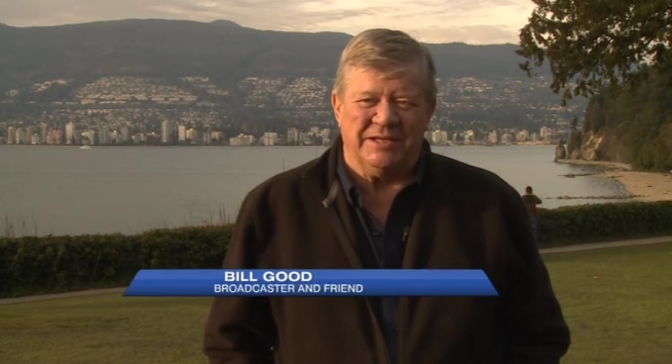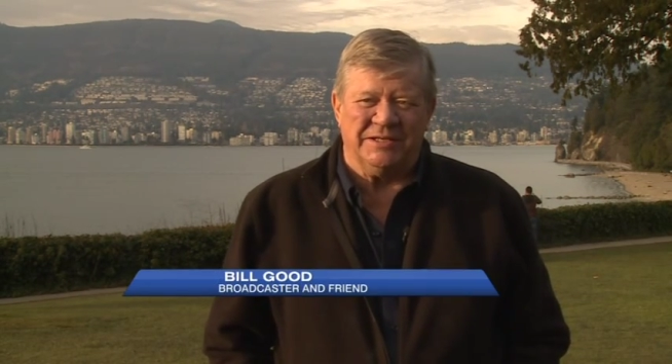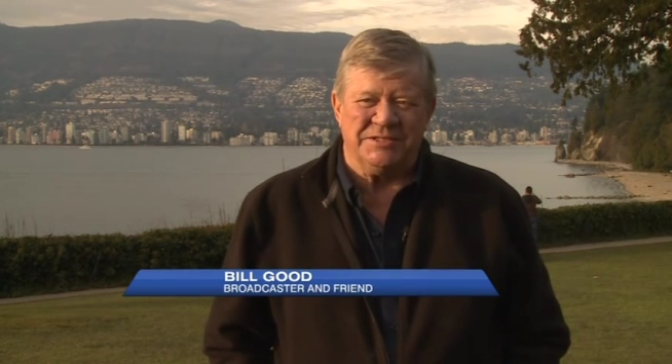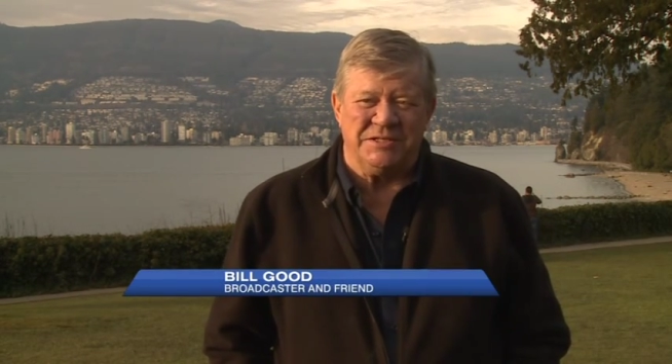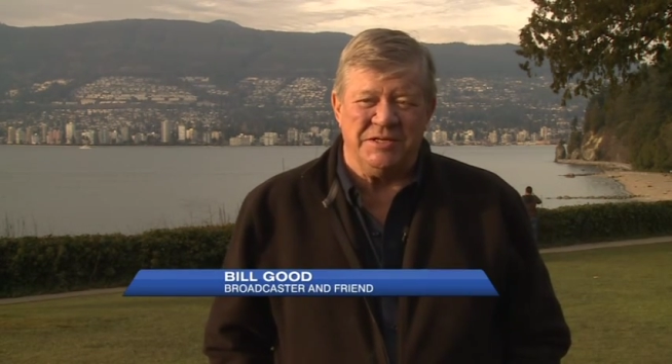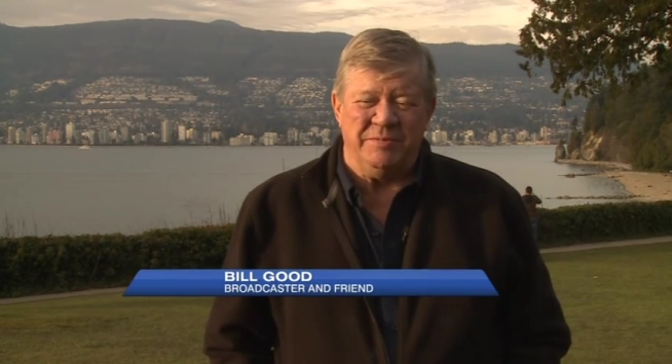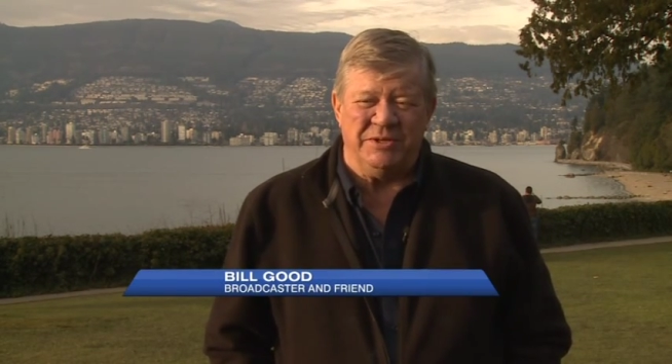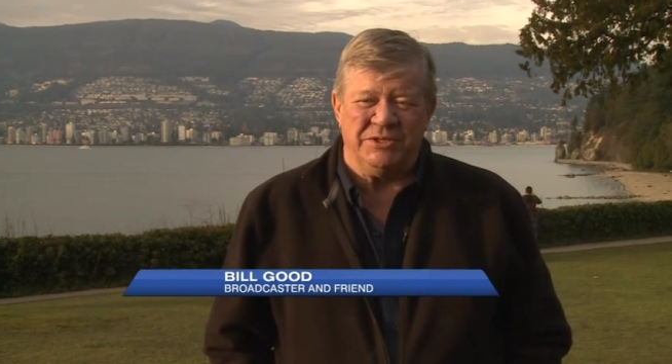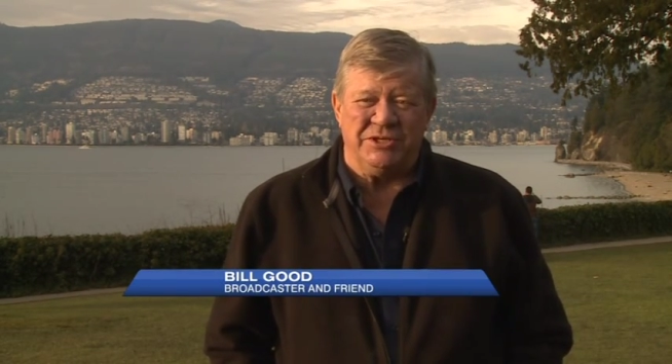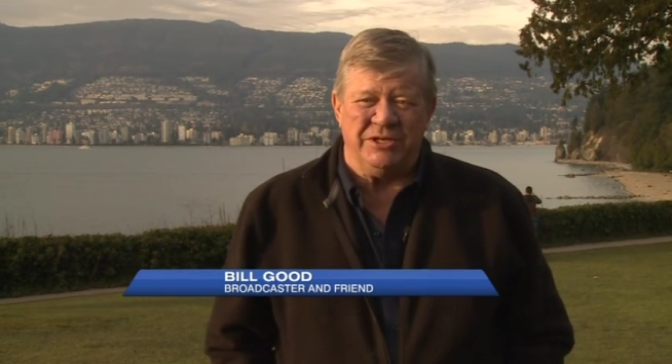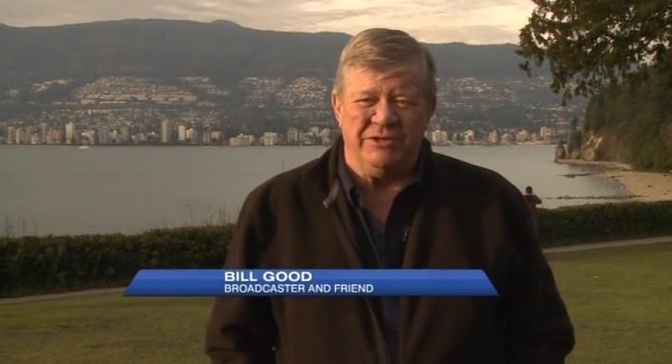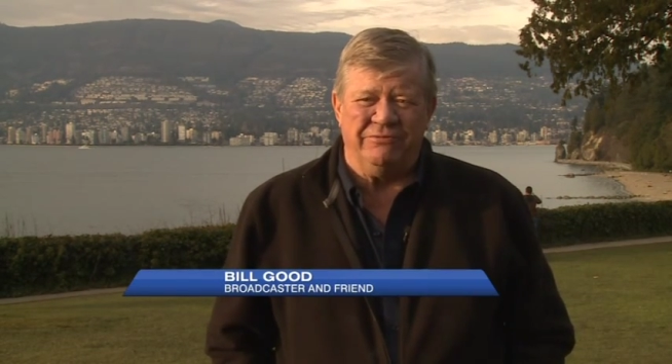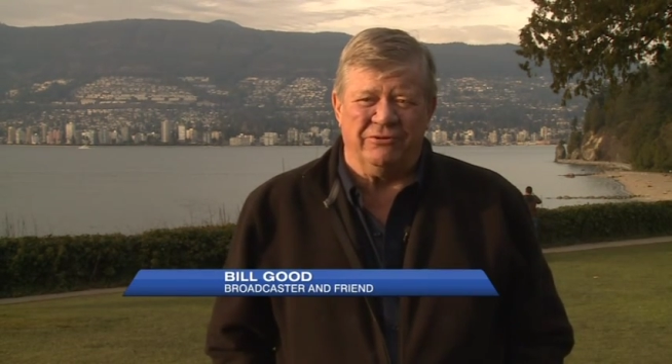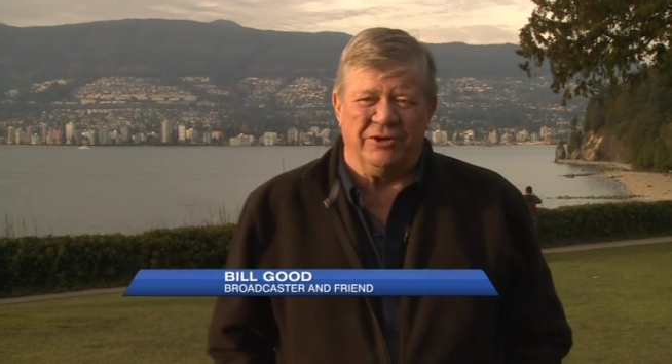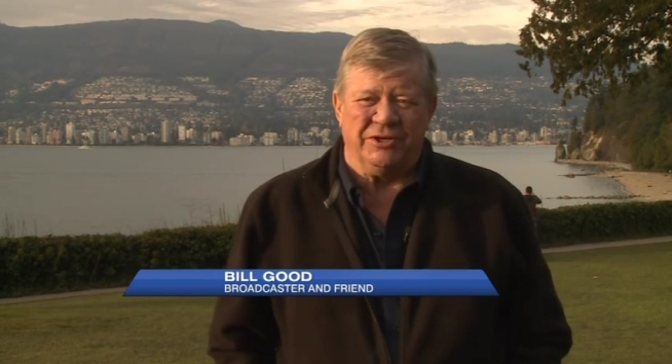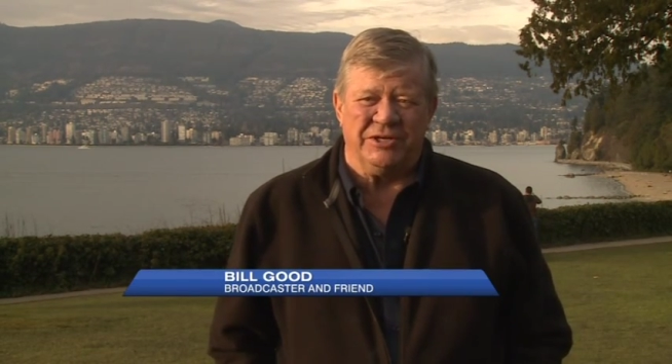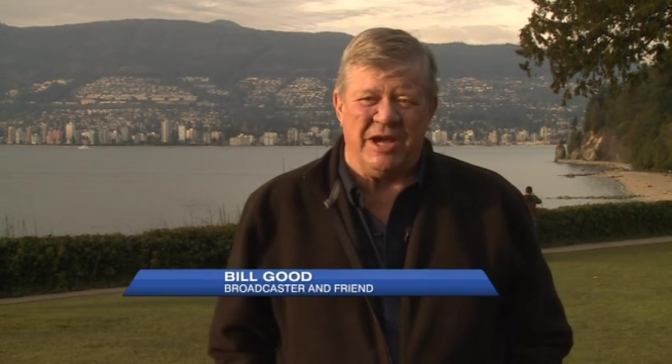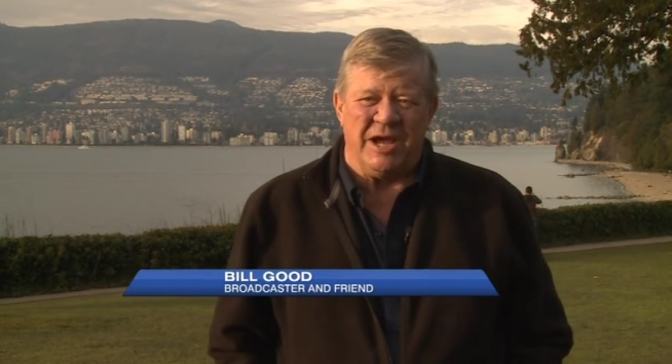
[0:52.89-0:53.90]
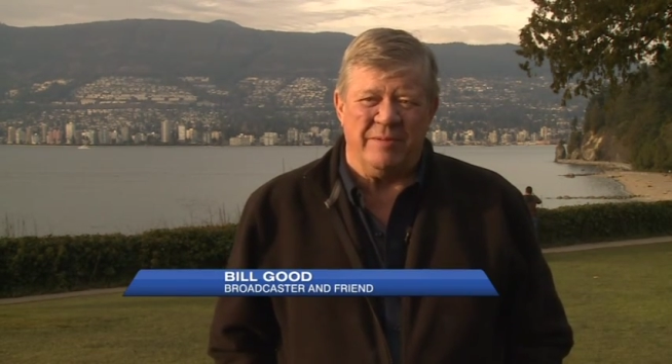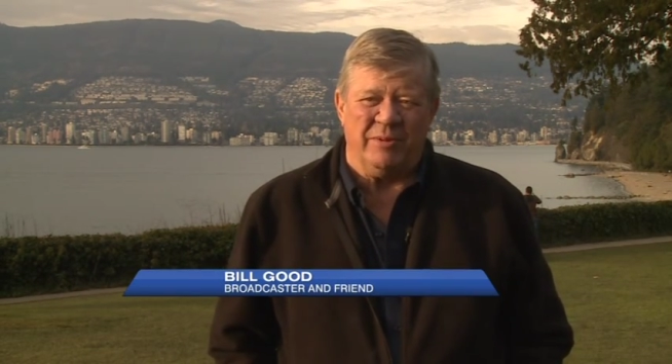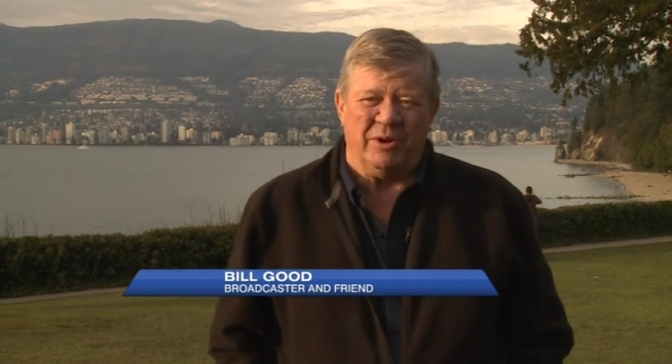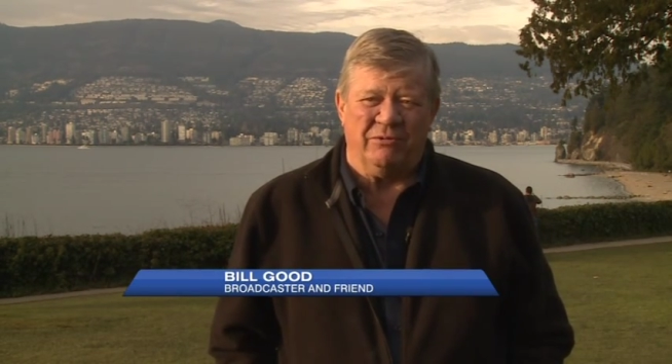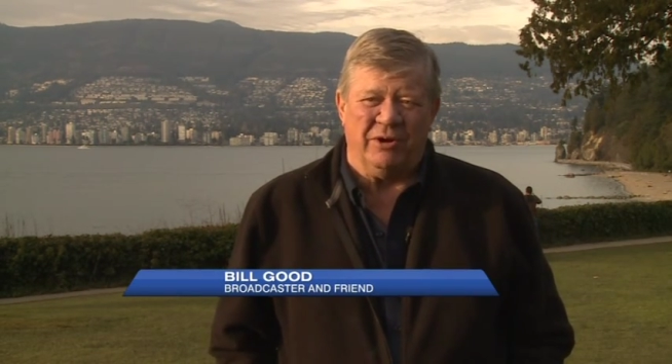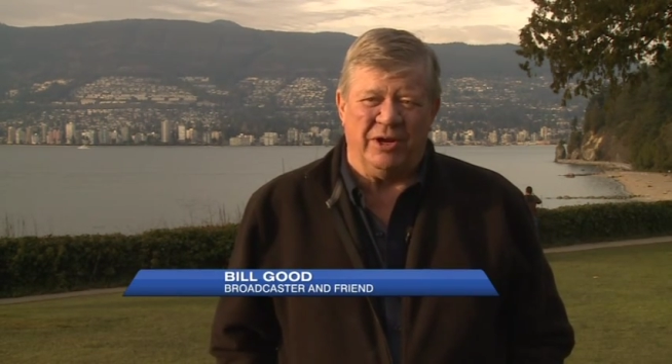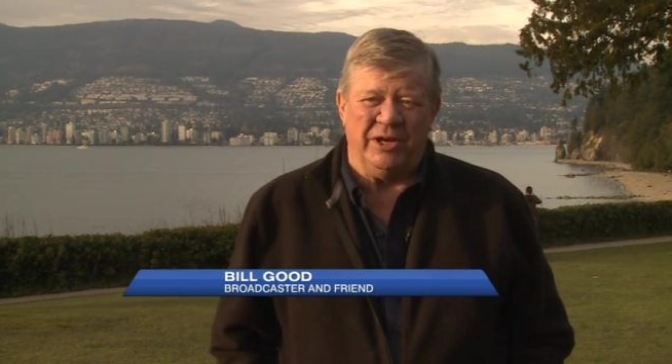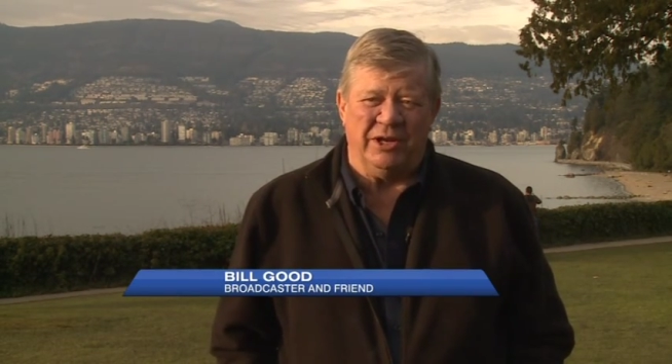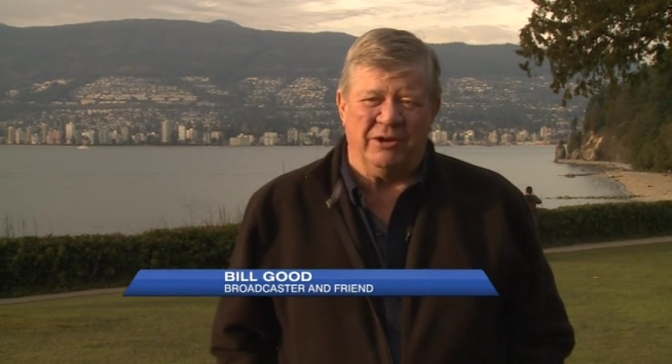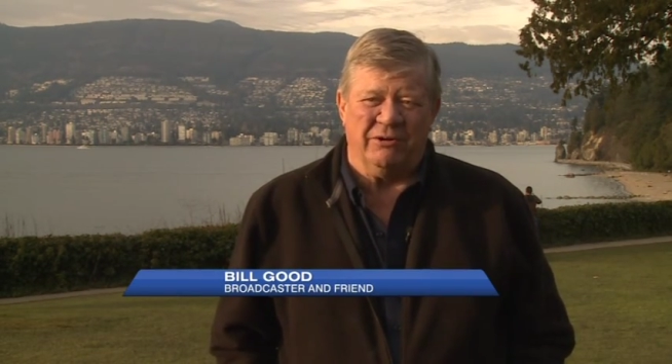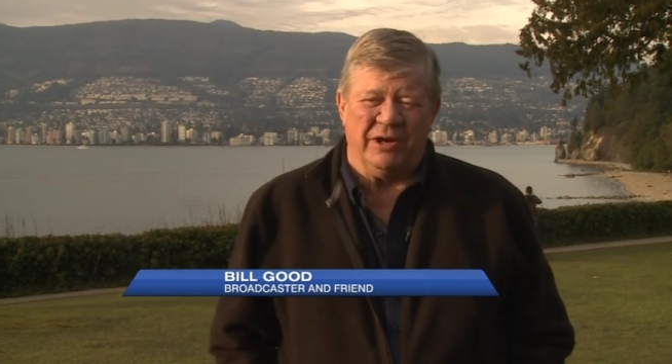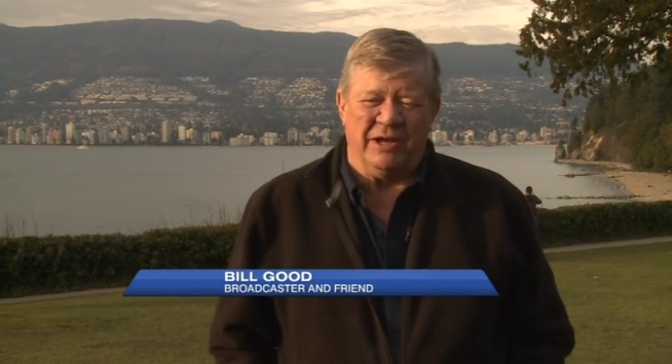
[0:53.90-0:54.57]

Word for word: CBC for a time on radio,